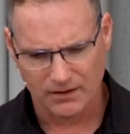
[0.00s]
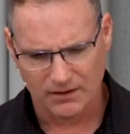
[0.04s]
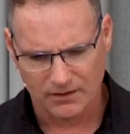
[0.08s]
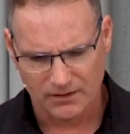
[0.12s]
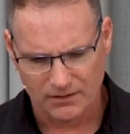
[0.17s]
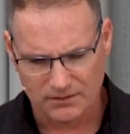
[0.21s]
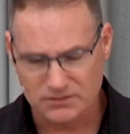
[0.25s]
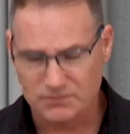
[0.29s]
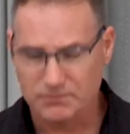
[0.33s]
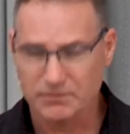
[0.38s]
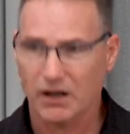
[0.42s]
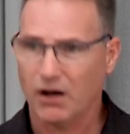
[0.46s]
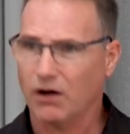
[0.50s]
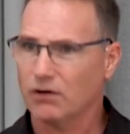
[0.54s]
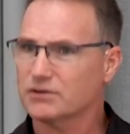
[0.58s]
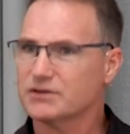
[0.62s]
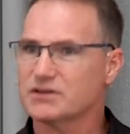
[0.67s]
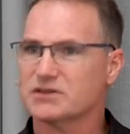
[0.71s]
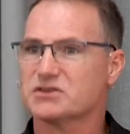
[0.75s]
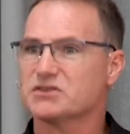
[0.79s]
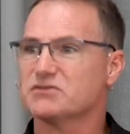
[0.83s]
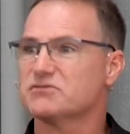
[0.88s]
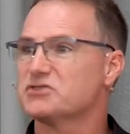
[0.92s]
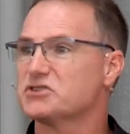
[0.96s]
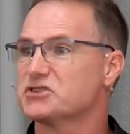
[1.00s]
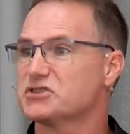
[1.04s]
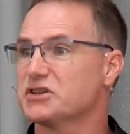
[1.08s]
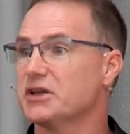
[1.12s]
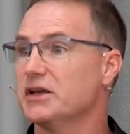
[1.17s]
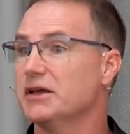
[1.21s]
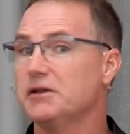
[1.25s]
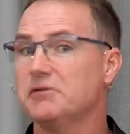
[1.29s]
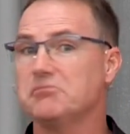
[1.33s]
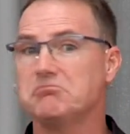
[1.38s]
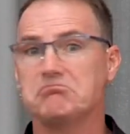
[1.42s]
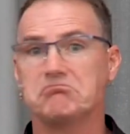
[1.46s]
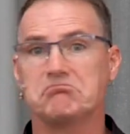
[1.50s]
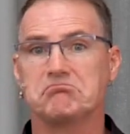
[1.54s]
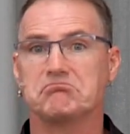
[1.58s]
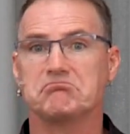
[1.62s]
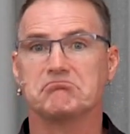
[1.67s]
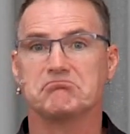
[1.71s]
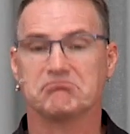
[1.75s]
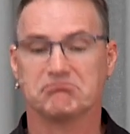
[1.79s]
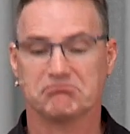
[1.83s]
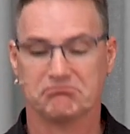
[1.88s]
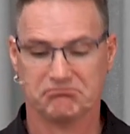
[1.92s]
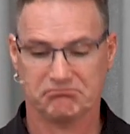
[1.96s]
Should we all just sin?
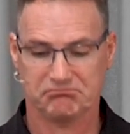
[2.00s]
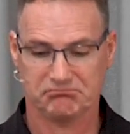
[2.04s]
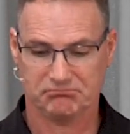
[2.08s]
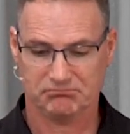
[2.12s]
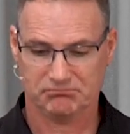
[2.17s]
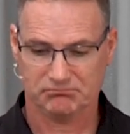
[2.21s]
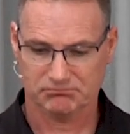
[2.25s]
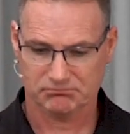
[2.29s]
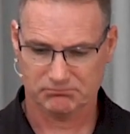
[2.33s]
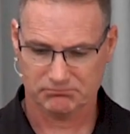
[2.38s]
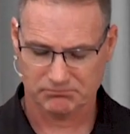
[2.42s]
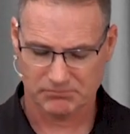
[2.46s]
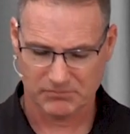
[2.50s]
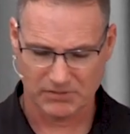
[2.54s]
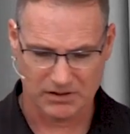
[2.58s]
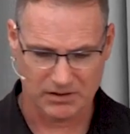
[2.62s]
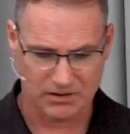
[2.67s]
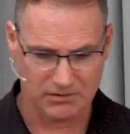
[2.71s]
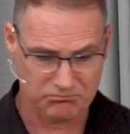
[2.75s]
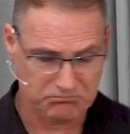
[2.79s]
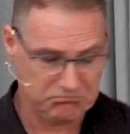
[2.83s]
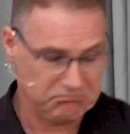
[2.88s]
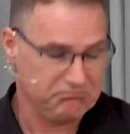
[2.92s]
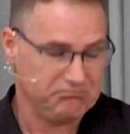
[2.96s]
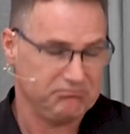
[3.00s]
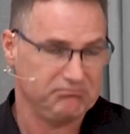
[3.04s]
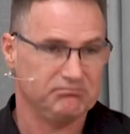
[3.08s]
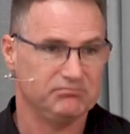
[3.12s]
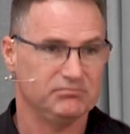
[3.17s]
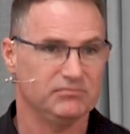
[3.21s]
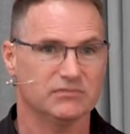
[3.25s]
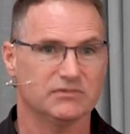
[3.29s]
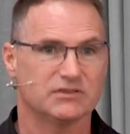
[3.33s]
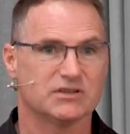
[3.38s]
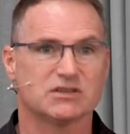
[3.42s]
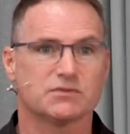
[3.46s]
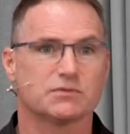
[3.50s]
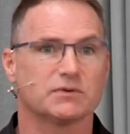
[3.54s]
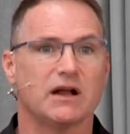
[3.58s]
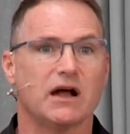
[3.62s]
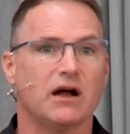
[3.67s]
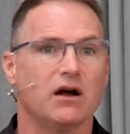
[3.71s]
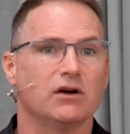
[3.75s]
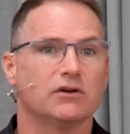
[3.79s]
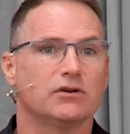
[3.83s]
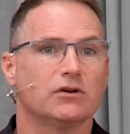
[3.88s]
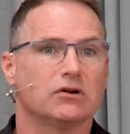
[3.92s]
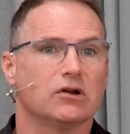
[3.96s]
And since we're
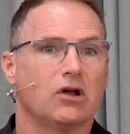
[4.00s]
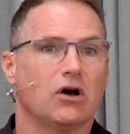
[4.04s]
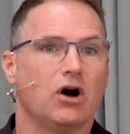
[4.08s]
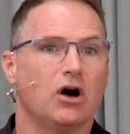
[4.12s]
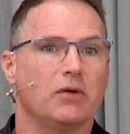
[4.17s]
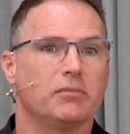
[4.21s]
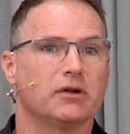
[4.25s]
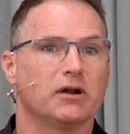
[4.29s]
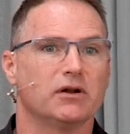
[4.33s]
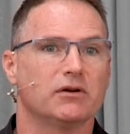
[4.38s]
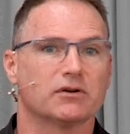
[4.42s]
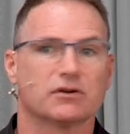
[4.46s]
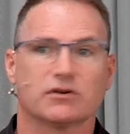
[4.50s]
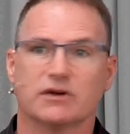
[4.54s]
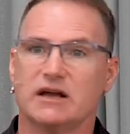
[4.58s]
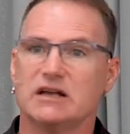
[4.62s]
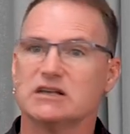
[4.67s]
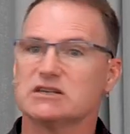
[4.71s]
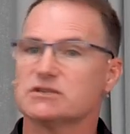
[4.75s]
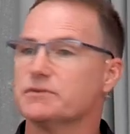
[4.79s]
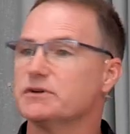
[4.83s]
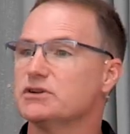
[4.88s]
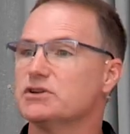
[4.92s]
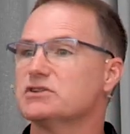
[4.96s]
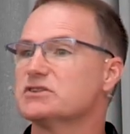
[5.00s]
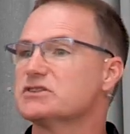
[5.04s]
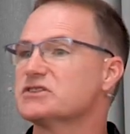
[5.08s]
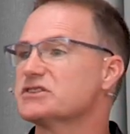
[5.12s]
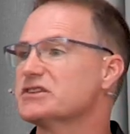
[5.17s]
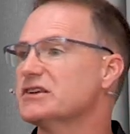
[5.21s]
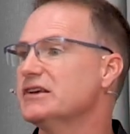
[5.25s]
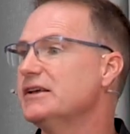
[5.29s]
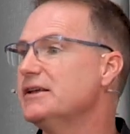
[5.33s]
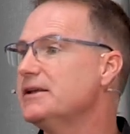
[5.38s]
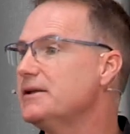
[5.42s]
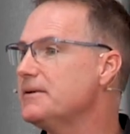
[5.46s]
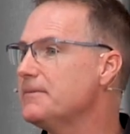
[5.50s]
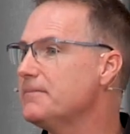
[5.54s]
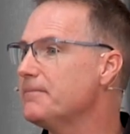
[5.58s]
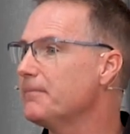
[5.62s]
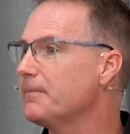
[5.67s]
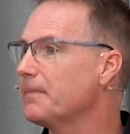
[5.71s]
not under law but under grace, we just sin?